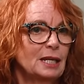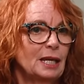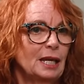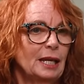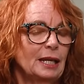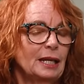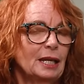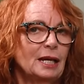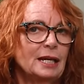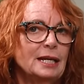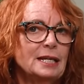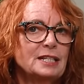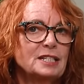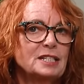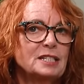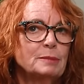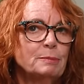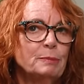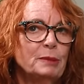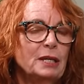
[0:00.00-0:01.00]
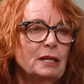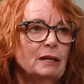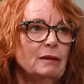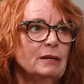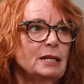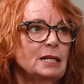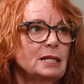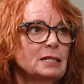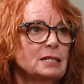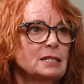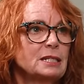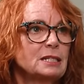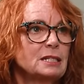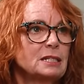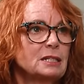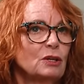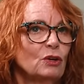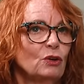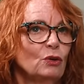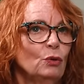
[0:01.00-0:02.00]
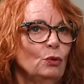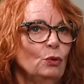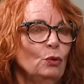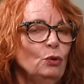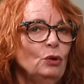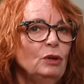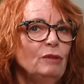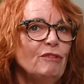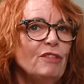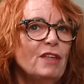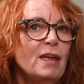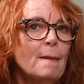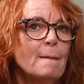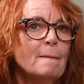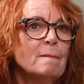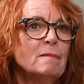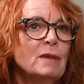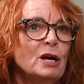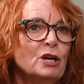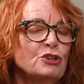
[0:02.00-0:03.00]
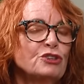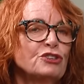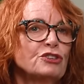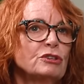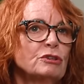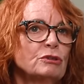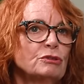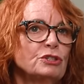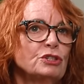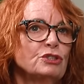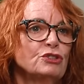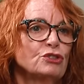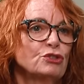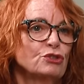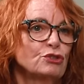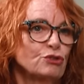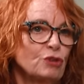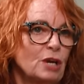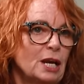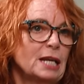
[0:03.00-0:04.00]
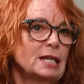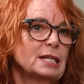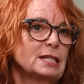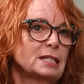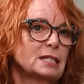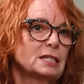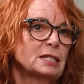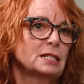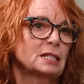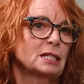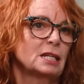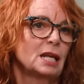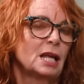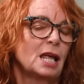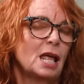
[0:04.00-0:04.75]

And I experienced all of the emotional distress